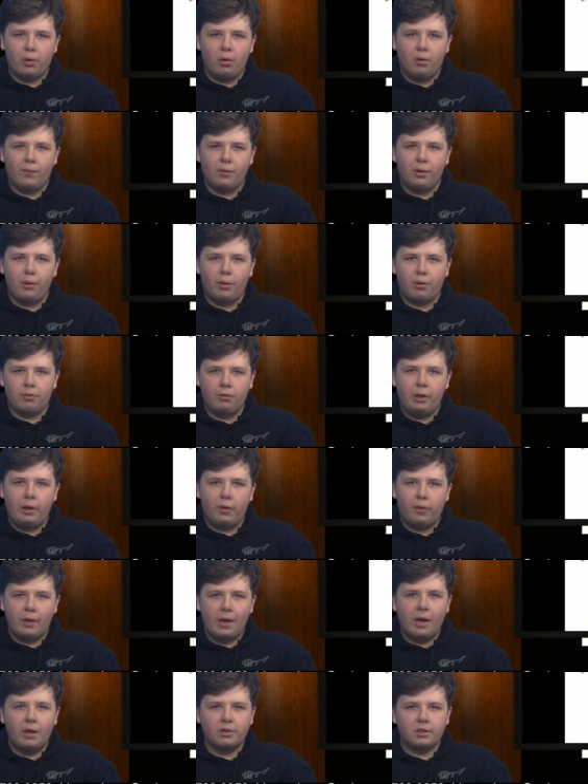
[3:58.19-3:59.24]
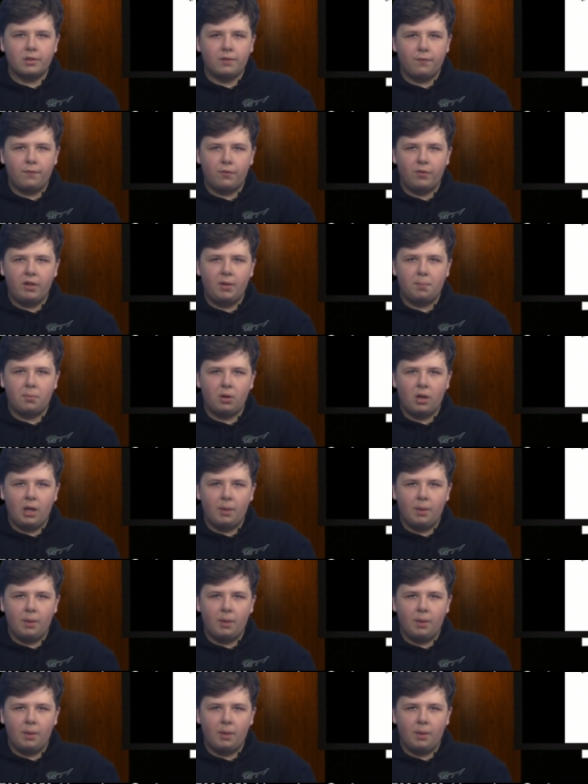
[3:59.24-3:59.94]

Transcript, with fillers: over 3,000 free prom